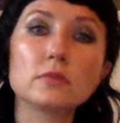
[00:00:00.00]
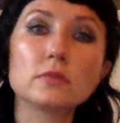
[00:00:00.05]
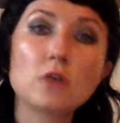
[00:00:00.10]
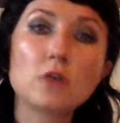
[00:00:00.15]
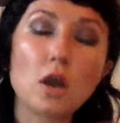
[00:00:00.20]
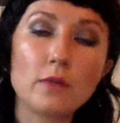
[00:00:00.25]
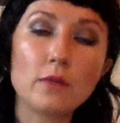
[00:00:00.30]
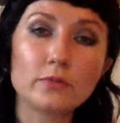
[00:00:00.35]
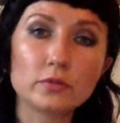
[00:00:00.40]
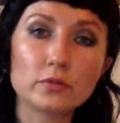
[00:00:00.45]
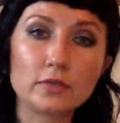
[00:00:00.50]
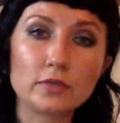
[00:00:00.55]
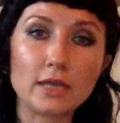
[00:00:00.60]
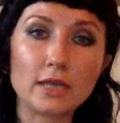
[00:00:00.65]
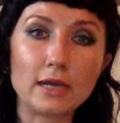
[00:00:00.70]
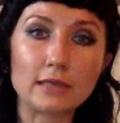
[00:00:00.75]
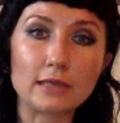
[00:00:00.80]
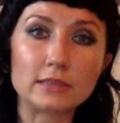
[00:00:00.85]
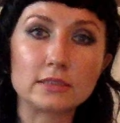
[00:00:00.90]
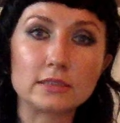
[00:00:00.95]
come to
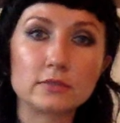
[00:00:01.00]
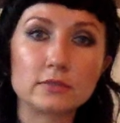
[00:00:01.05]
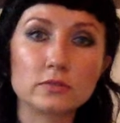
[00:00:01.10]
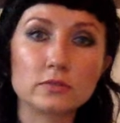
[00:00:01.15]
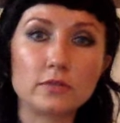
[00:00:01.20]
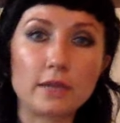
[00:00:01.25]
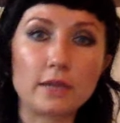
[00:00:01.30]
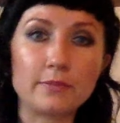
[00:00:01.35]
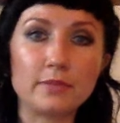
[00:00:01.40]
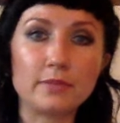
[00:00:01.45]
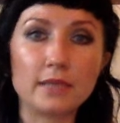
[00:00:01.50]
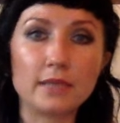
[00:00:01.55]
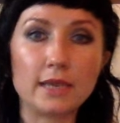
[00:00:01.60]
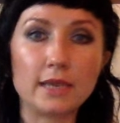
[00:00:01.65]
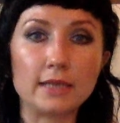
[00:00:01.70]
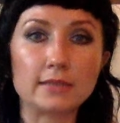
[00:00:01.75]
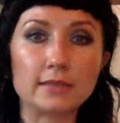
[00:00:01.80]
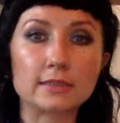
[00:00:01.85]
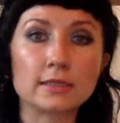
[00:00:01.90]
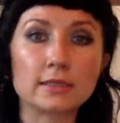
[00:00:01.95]
that to that
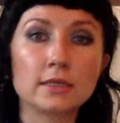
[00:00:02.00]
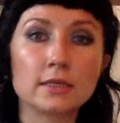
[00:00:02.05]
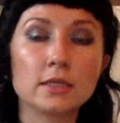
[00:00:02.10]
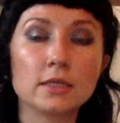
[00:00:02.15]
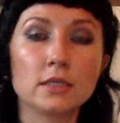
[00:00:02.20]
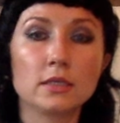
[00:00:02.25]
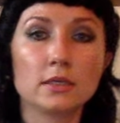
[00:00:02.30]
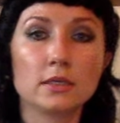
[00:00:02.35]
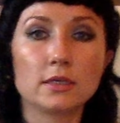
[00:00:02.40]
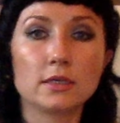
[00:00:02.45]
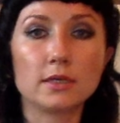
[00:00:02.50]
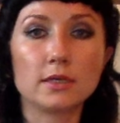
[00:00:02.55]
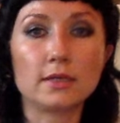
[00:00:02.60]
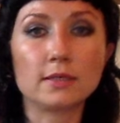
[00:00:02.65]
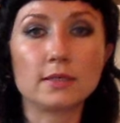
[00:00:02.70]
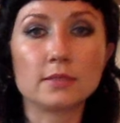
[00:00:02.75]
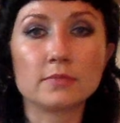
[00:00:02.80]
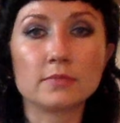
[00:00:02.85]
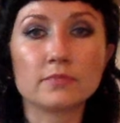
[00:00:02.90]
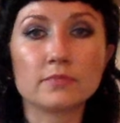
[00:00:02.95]
place?
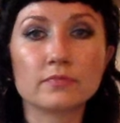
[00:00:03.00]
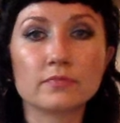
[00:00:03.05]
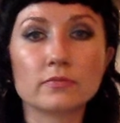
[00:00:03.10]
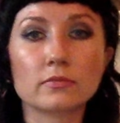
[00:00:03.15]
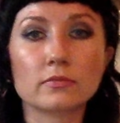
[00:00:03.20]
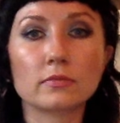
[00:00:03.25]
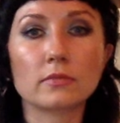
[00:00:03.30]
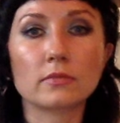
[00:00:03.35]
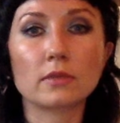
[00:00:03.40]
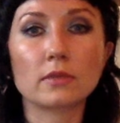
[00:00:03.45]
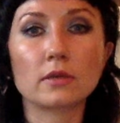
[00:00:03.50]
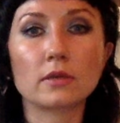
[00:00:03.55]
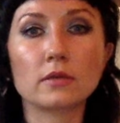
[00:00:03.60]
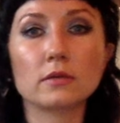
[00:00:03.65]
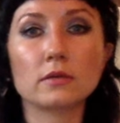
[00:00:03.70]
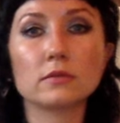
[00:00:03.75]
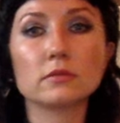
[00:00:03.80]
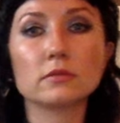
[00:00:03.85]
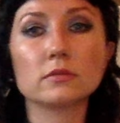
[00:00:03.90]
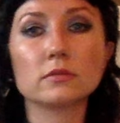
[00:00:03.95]
Um,
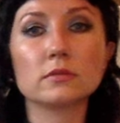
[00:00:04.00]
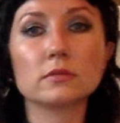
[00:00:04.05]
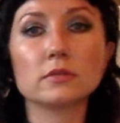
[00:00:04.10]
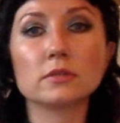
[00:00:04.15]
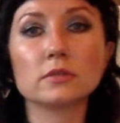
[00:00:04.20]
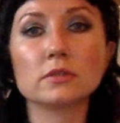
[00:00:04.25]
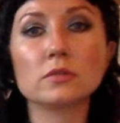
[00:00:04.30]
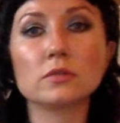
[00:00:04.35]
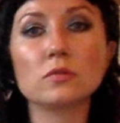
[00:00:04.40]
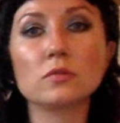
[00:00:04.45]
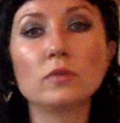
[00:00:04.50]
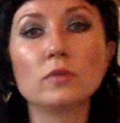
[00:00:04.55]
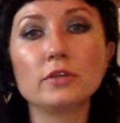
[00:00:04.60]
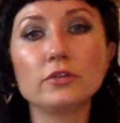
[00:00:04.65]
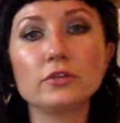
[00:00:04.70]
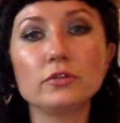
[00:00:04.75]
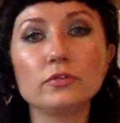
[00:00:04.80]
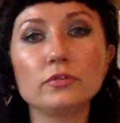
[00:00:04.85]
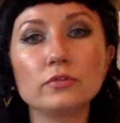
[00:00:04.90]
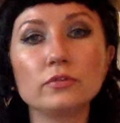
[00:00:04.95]

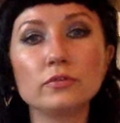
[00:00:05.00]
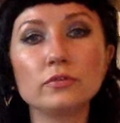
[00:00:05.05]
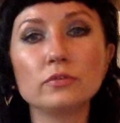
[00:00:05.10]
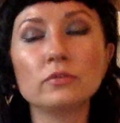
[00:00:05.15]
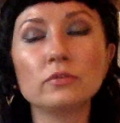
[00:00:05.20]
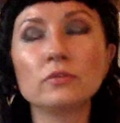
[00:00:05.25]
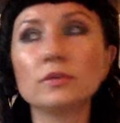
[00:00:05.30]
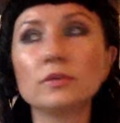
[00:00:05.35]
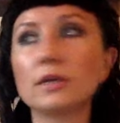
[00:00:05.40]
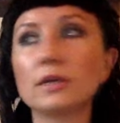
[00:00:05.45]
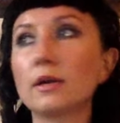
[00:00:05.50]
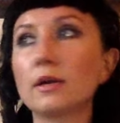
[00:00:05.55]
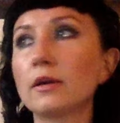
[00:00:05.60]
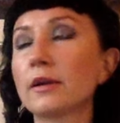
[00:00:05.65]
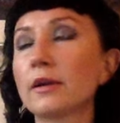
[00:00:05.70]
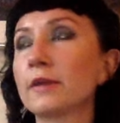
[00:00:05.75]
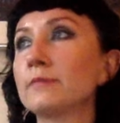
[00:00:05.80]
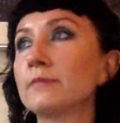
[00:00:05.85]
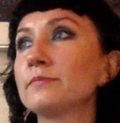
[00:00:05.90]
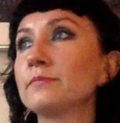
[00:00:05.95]
when you
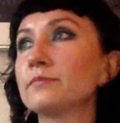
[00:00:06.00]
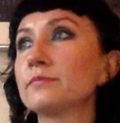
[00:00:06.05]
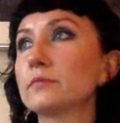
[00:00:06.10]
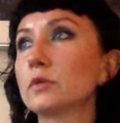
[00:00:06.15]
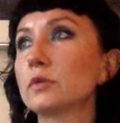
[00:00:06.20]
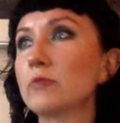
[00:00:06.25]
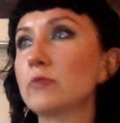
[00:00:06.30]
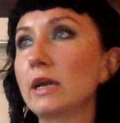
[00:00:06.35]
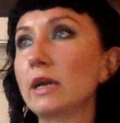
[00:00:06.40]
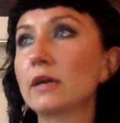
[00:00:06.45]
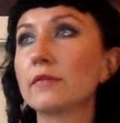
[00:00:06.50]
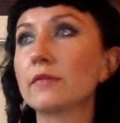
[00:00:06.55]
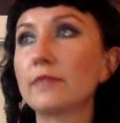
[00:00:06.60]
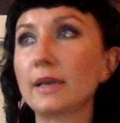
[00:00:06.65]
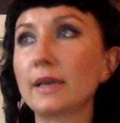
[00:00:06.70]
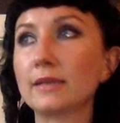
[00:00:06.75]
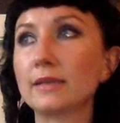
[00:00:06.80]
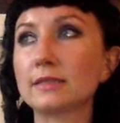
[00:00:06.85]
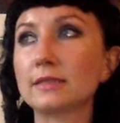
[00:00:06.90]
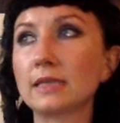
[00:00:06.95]
are
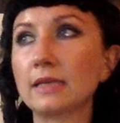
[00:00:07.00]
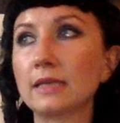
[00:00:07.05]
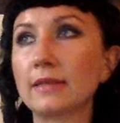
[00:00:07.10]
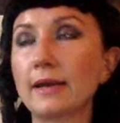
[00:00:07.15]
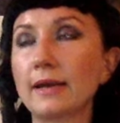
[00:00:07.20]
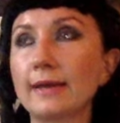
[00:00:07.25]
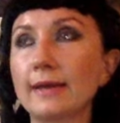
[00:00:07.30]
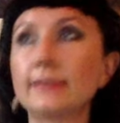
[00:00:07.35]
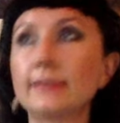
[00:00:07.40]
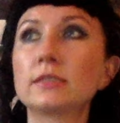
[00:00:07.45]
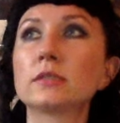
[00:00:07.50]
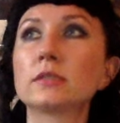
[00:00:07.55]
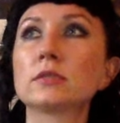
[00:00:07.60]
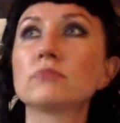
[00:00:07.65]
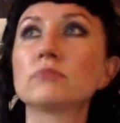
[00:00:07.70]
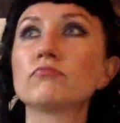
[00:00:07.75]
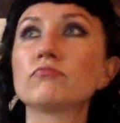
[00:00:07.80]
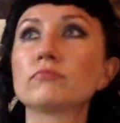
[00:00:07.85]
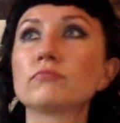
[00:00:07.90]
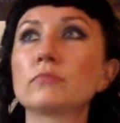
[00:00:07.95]
recognizing that
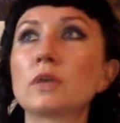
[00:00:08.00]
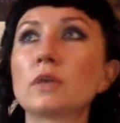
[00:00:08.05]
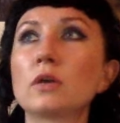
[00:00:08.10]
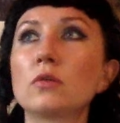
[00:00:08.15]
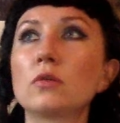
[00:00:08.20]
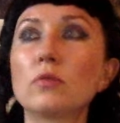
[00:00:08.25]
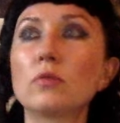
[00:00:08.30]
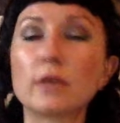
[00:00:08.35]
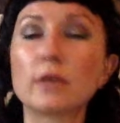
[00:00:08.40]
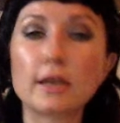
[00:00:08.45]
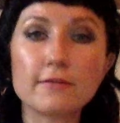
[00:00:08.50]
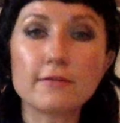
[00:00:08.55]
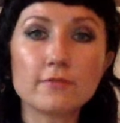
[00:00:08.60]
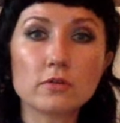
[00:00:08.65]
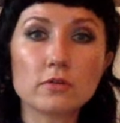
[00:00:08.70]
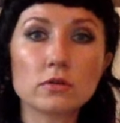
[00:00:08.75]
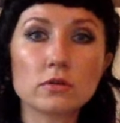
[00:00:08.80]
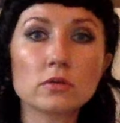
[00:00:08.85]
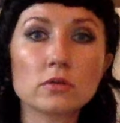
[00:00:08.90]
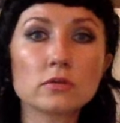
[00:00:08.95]

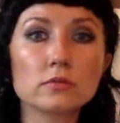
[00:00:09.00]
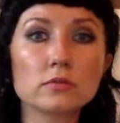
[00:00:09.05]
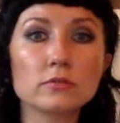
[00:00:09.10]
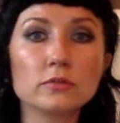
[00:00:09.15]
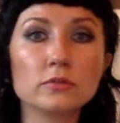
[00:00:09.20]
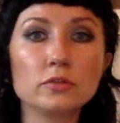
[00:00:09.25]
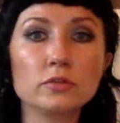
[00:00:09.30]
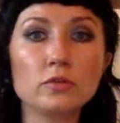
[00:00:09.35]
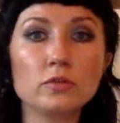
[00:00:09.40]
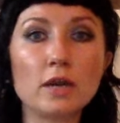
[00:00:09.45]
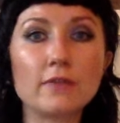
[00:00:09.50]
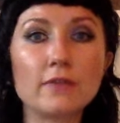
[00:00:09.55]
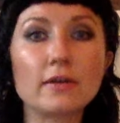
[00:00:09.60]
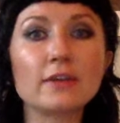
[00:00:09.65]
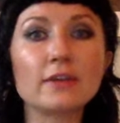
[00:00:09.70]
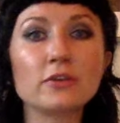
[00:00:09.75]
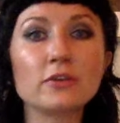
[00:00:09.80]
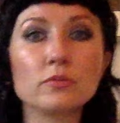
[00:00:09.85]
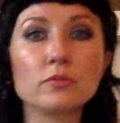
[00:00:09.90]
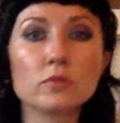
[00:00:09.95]
whatever you have
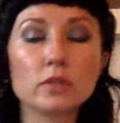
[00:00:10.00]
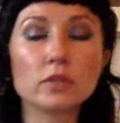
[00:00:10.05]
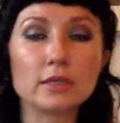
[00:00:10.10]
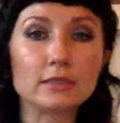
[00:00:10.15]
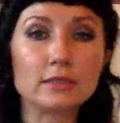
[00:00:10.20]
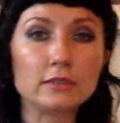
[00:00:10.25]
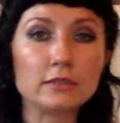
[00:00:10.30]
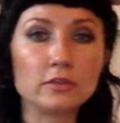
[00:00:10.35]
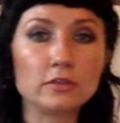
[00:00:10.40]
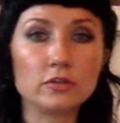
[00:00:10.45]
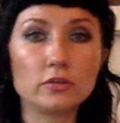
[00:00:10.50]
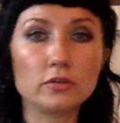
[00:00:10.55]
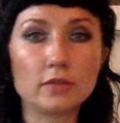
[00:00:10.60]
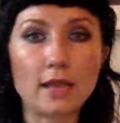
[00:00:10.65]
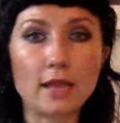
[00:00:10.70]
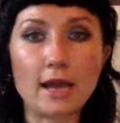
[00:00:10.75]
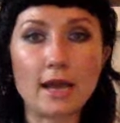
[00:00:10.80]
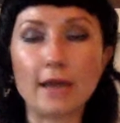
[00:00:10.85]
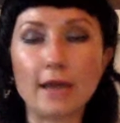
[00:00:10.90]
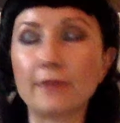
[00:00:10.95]
accumulated in your
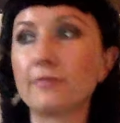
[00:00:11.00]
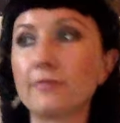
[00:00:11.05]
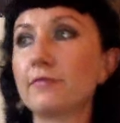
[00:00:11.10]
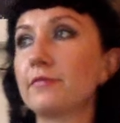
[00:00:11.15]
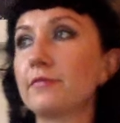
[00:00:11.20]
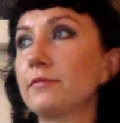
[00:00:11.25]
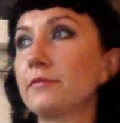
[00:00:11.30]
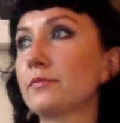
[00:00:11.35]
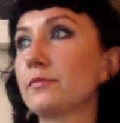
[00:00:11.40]
life,